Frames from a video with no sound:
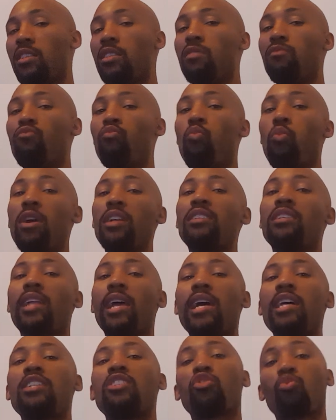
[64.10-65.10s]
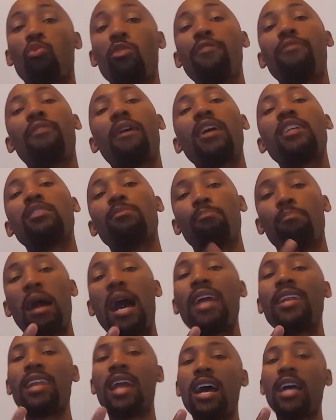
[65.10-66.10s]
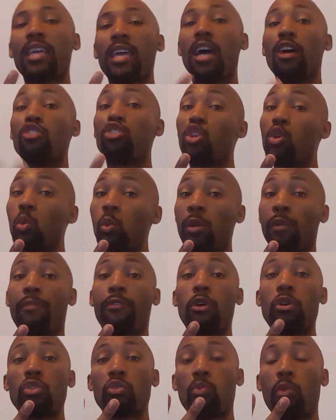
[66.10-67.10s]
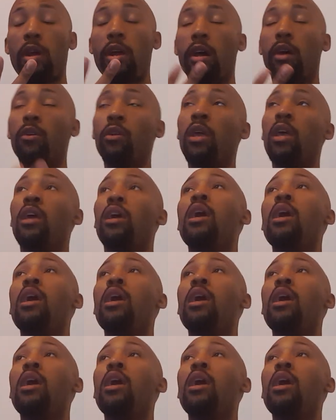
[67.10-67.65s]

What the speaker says: he won his last three fights by knockout, two in the first round.